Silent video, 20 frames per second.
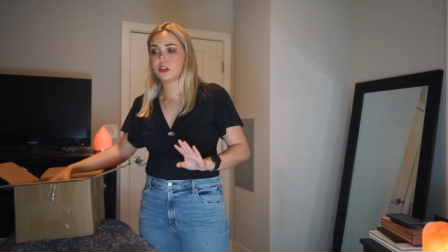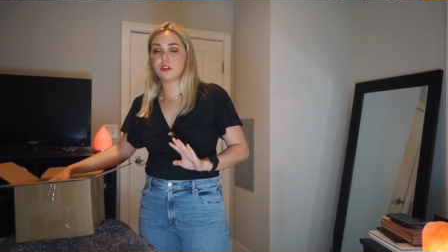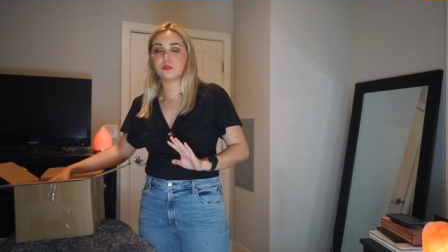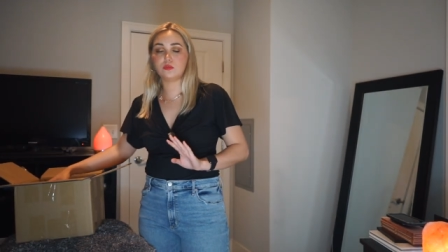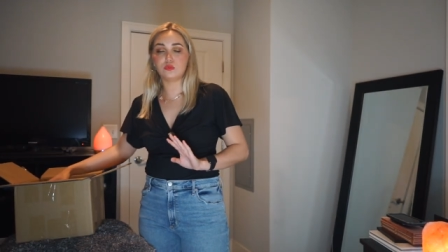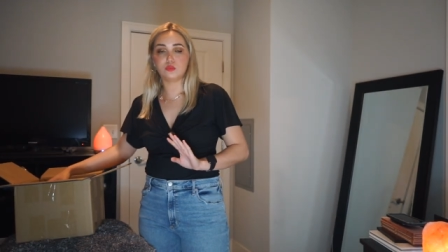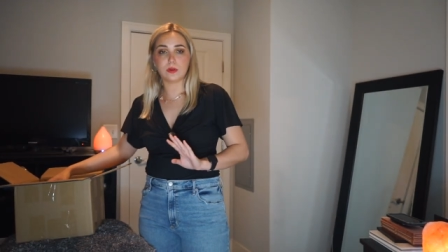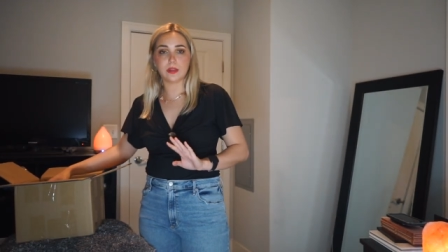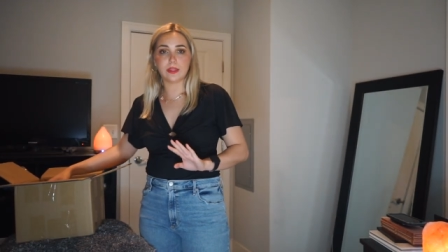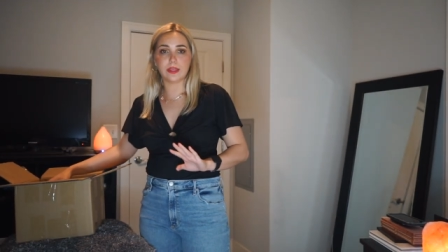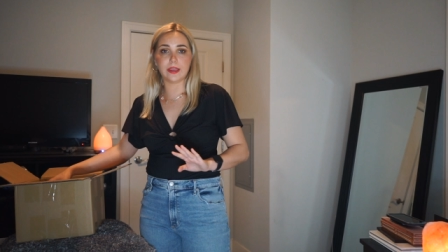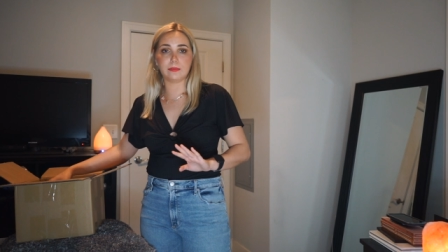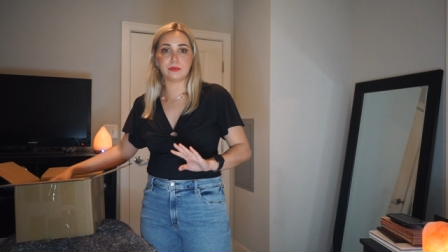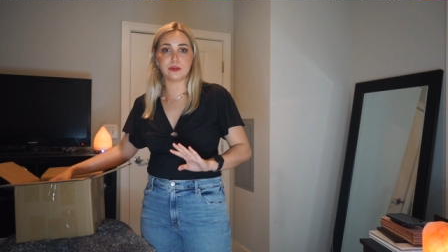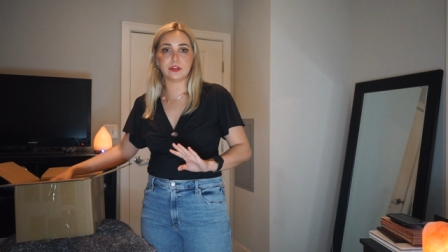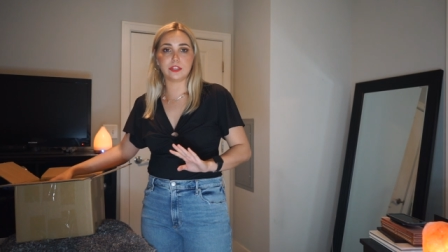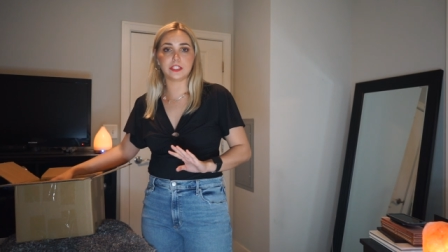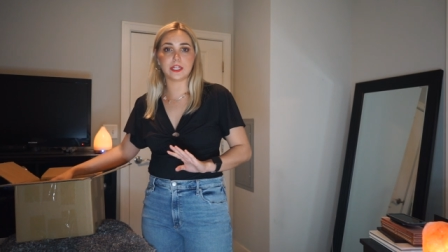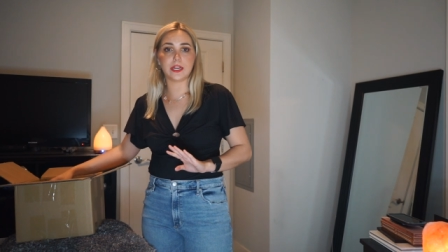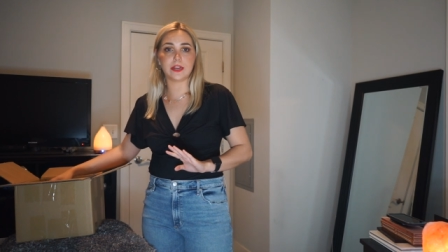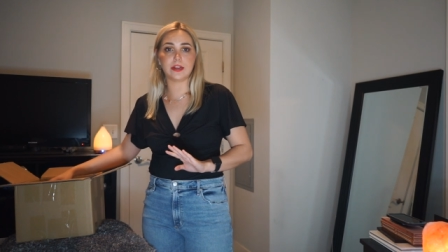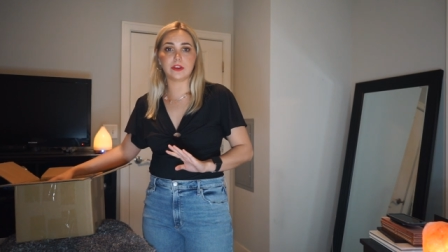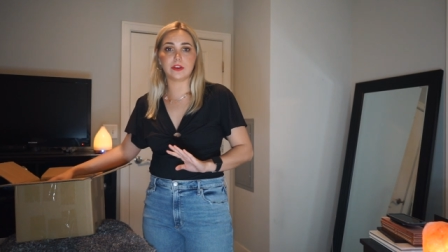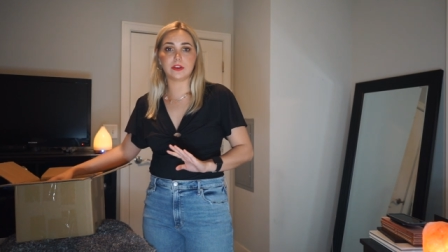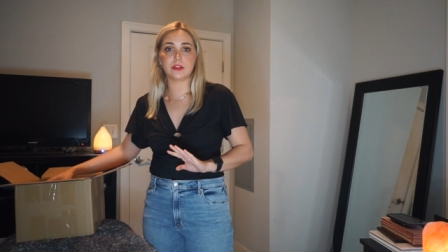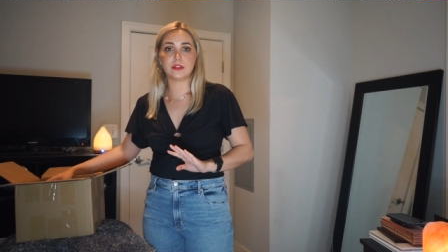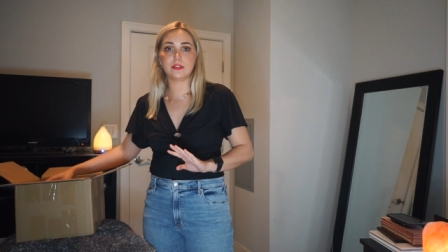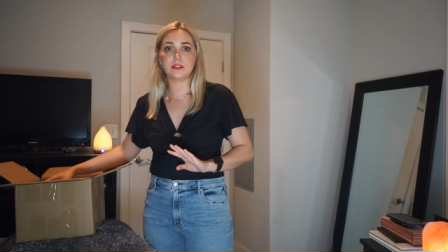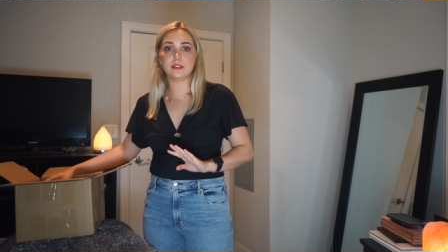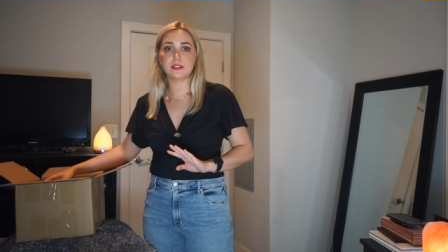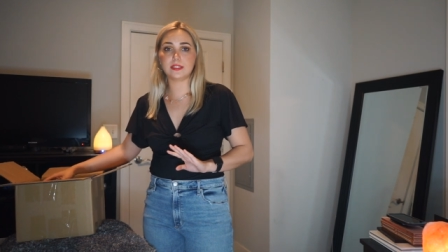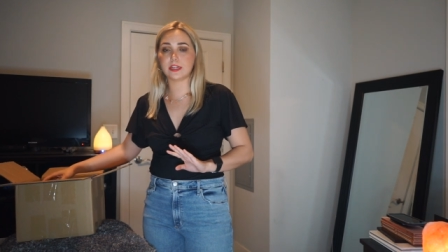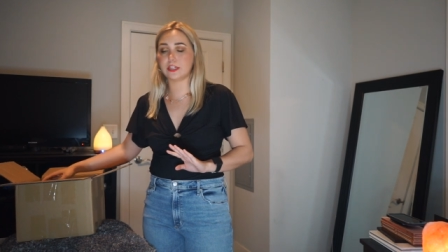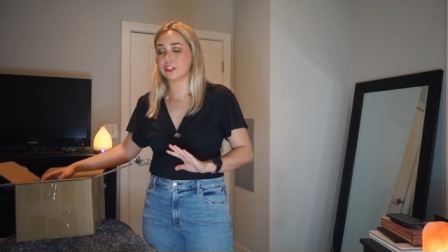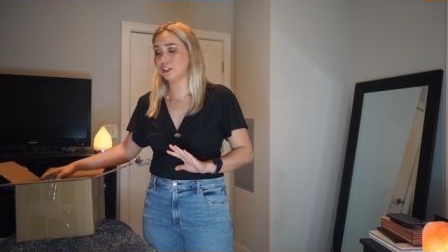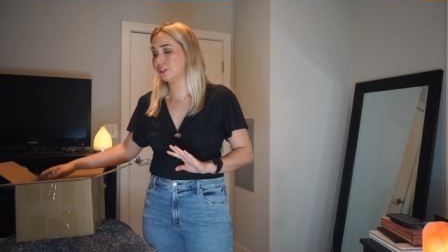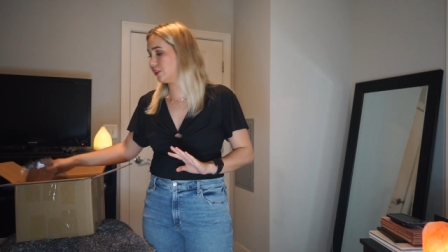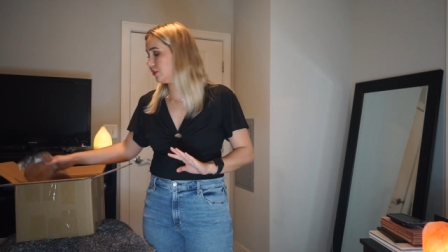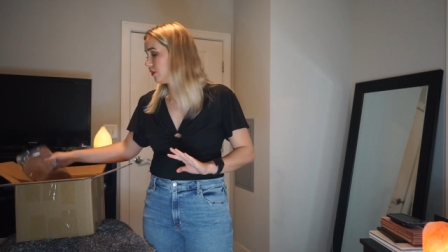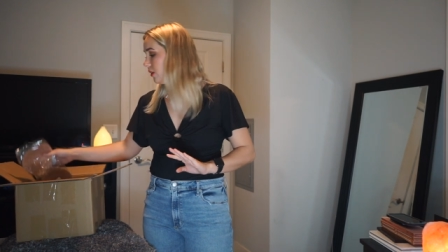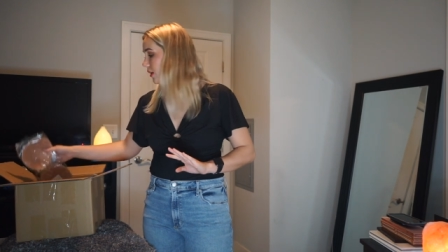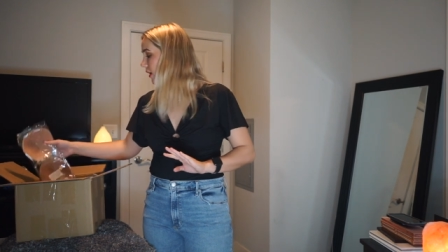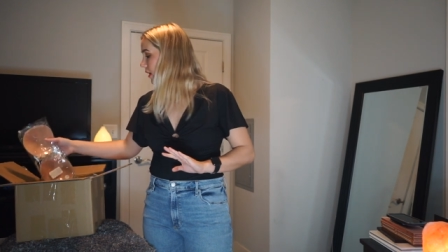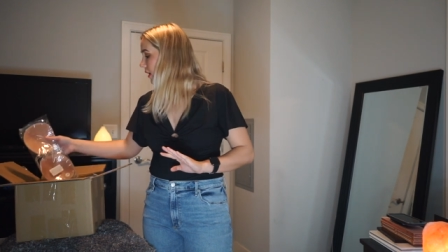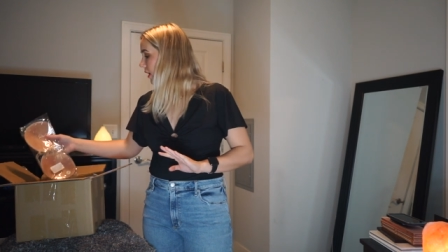can really appreciate a good tennis shoe.